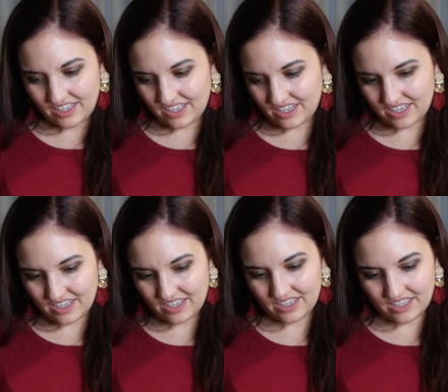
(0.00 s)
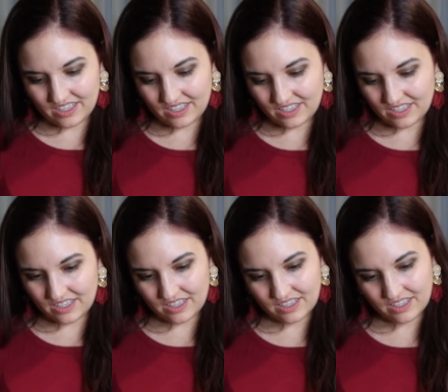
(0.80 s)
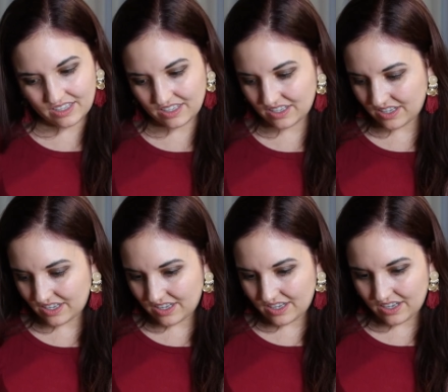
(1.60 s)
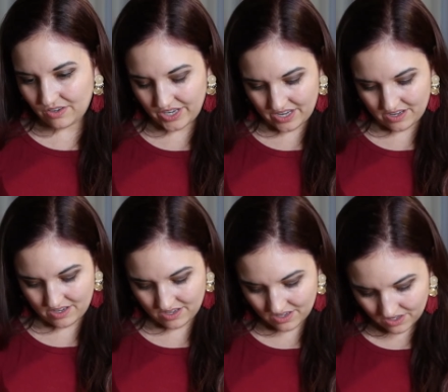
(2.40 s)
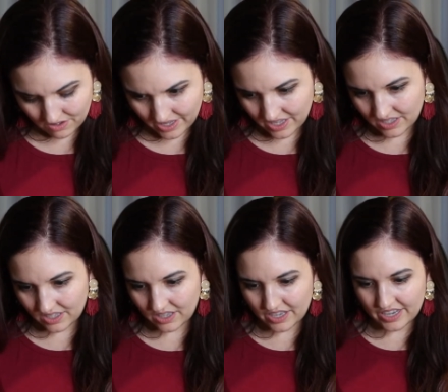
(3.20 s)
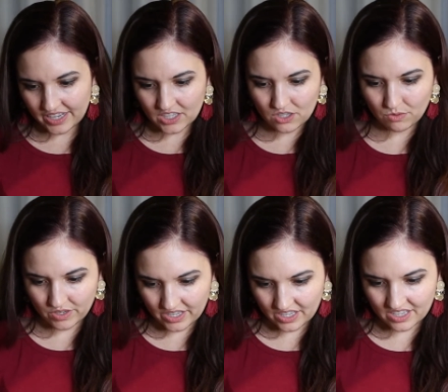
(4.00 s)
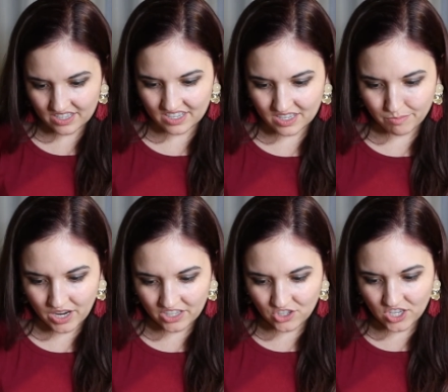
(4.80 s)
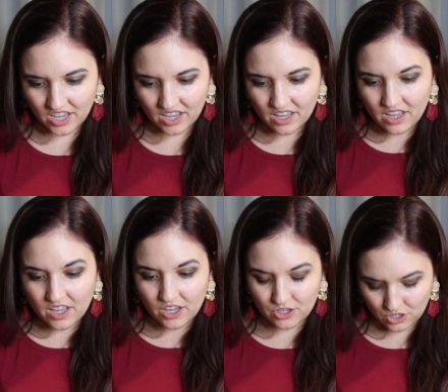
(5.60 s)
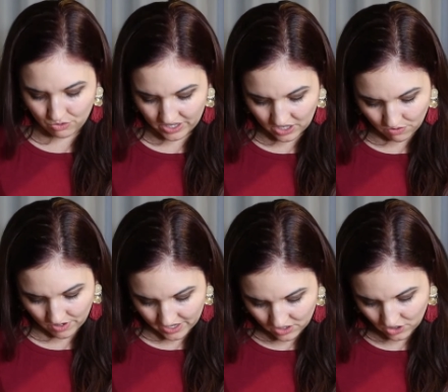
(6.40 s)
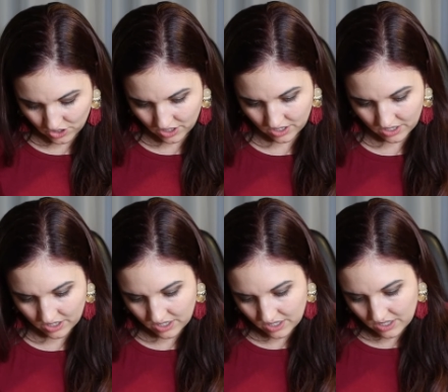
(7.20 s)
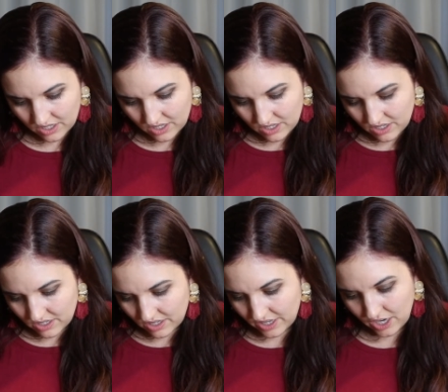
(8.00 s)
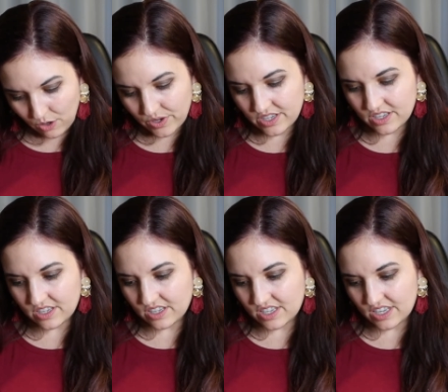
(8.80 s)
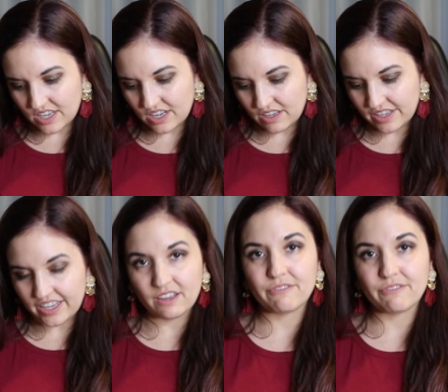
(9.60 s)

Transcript: And okay, so let's see. The next one is this Matcha Azuki crunch. And they always send uh, like a